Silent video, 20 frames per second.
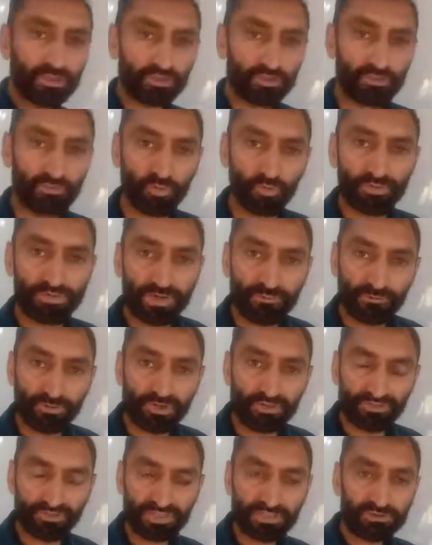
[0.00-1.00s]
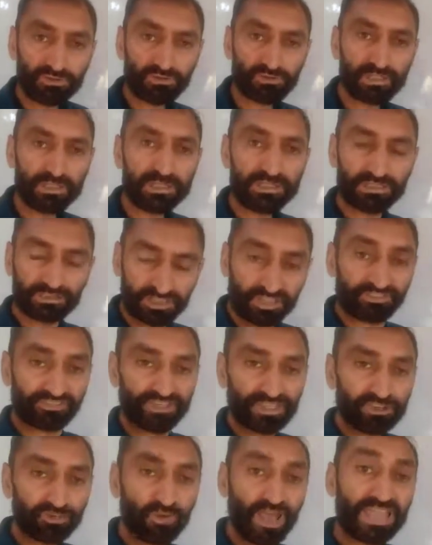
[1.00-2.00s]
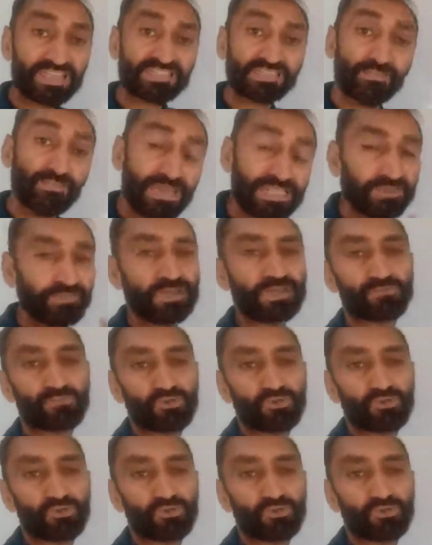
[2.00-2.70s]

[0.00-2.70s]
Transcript: to move the cursor to a specific